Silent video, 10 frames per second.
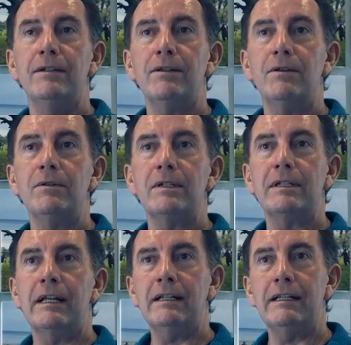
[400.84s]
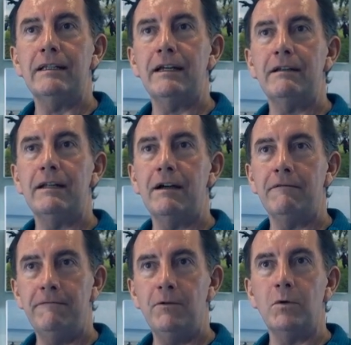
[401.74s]
So suddenly they're now
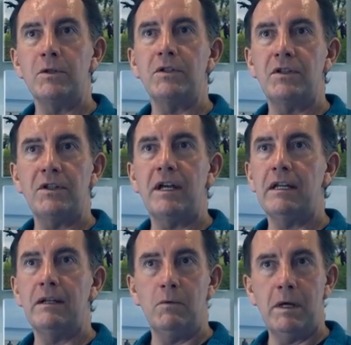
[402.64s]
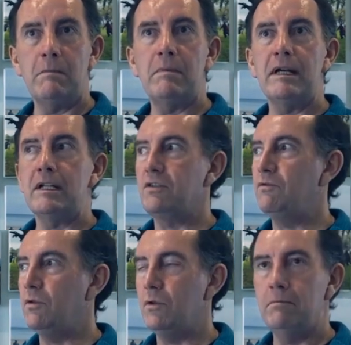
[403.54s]
forced to stay in one place
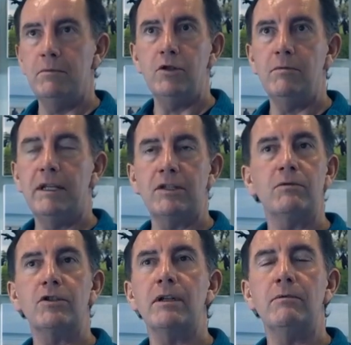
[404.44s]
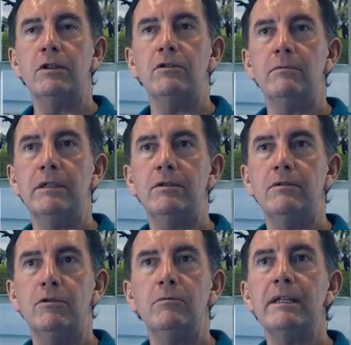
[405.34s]
for 2 months, which they wouldn't normally do.
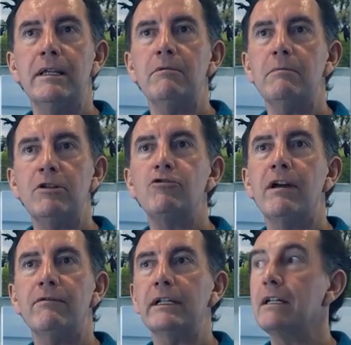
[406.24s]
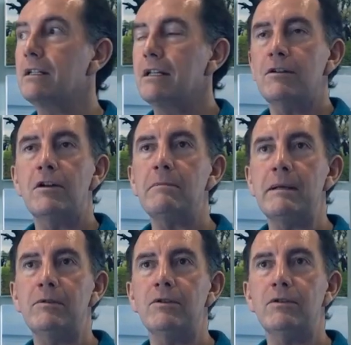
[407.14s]
Normally they would be traveling, as a lot of
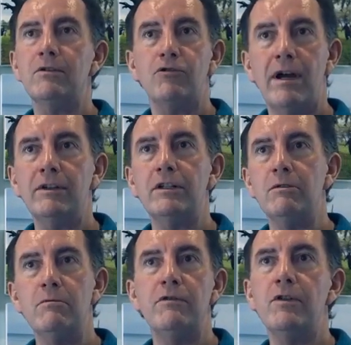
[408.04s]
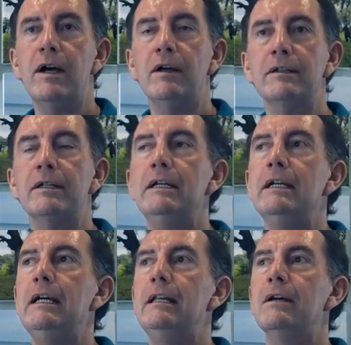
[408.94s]
people do. You travel and you move around.
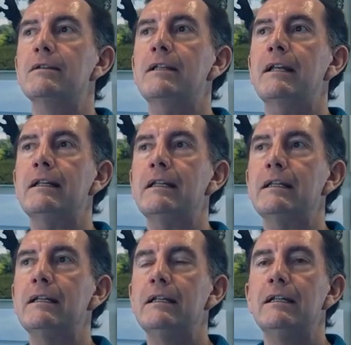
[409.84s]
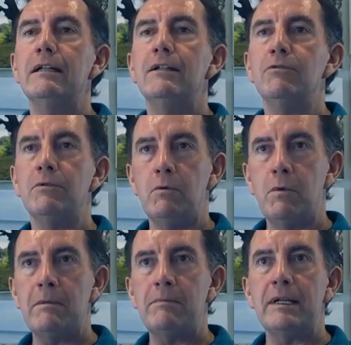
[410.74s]
Now suddenly you're in
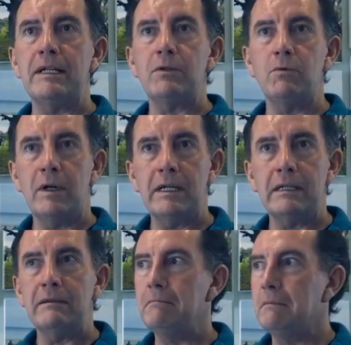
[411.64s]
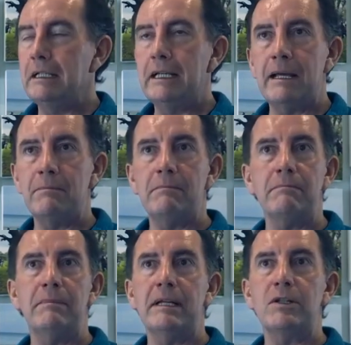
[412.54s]
one place, one game
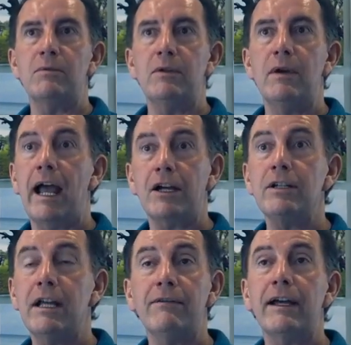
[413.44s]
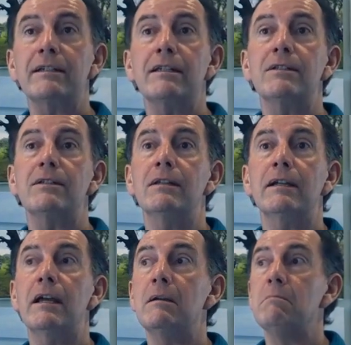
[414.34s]
place, where you actually have access to the
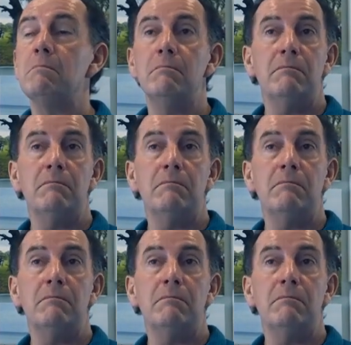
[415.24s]
game